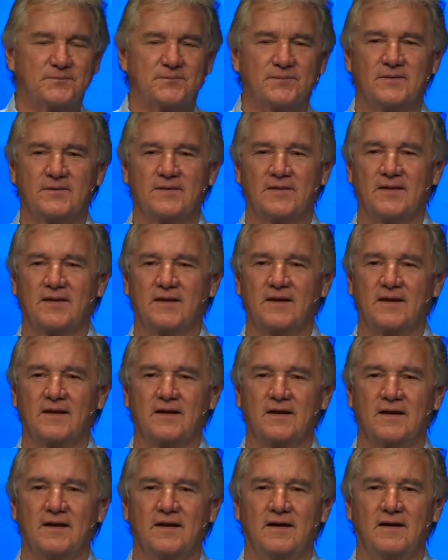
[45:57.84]

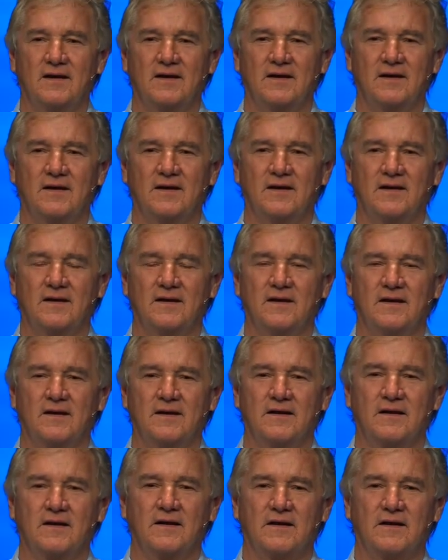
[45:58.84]
[no speech]